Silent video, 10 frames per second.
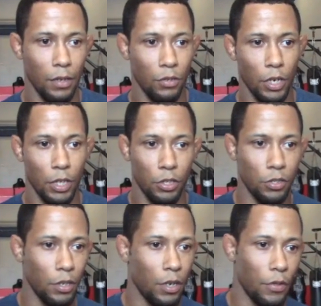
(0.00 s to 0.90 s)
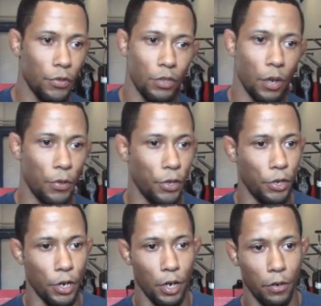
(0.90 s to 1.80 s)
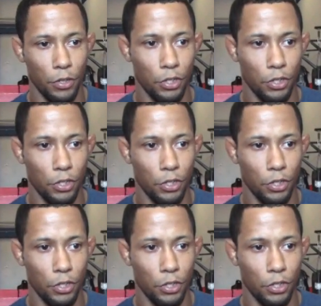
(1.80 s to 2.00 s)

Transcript: No, just the other W, you know.